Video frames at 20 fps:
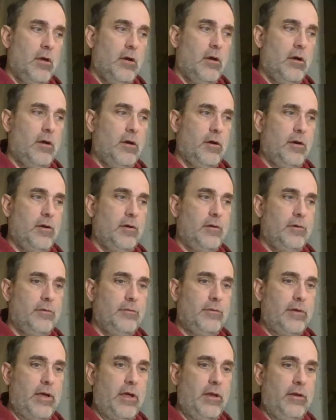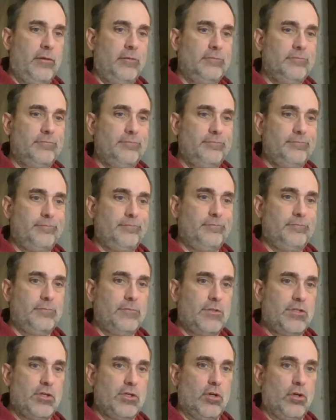Uh, and
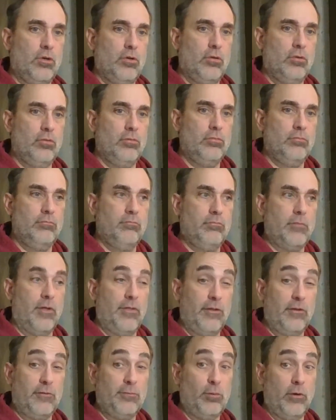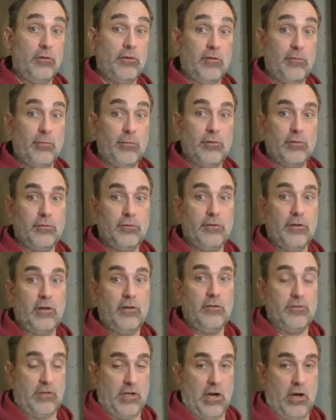still, at this point, seven months ago today,
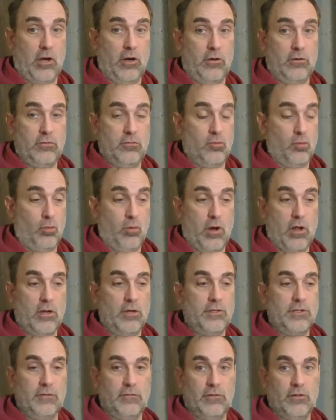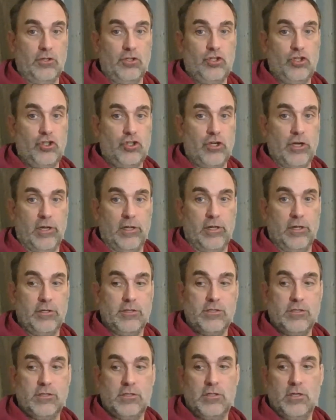scared relatively
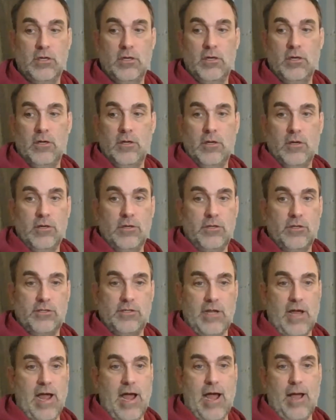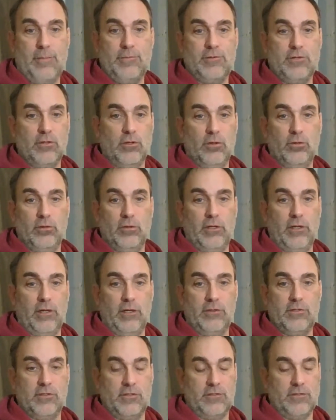shitless. Just absolutely
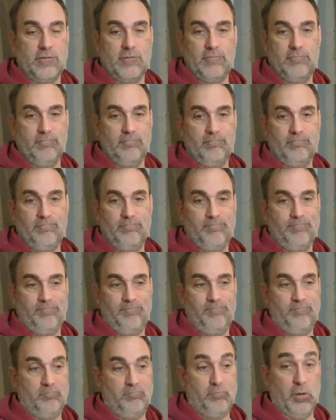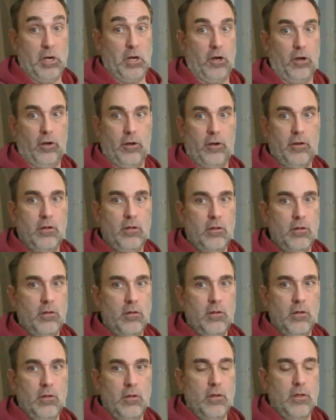just buggered.
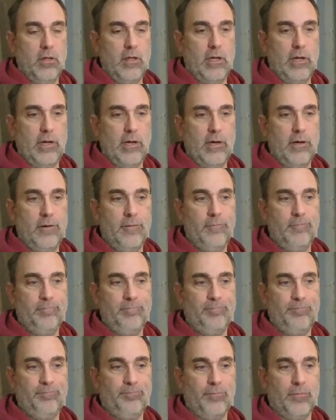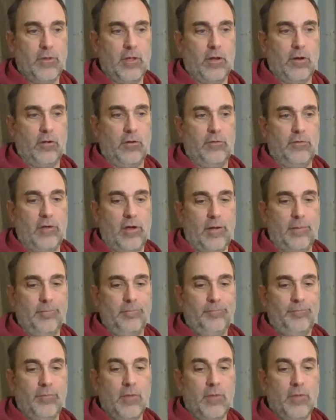Yeah, not a good time.